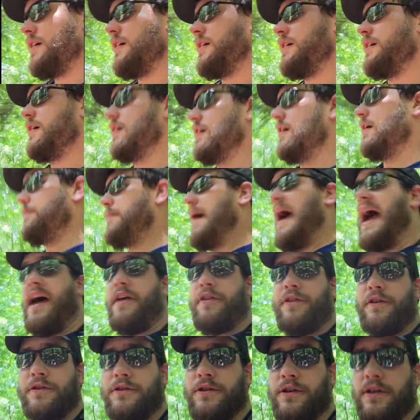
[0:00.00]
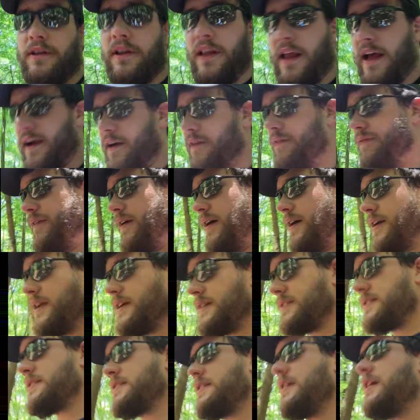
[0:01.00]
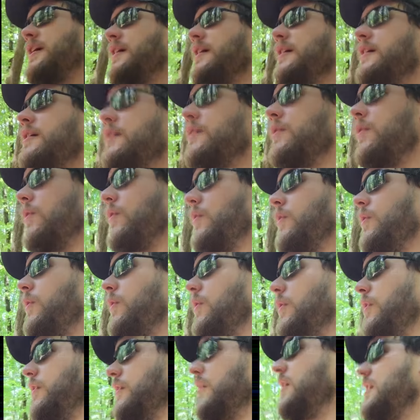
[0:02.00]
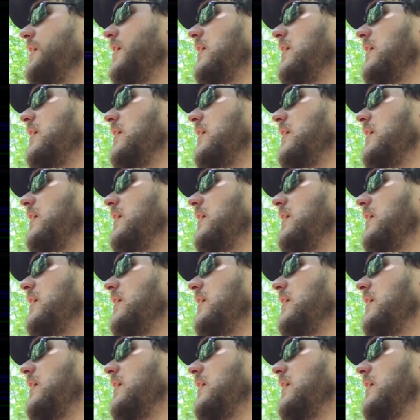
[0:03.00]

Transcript: a pathogen, like a fungus, or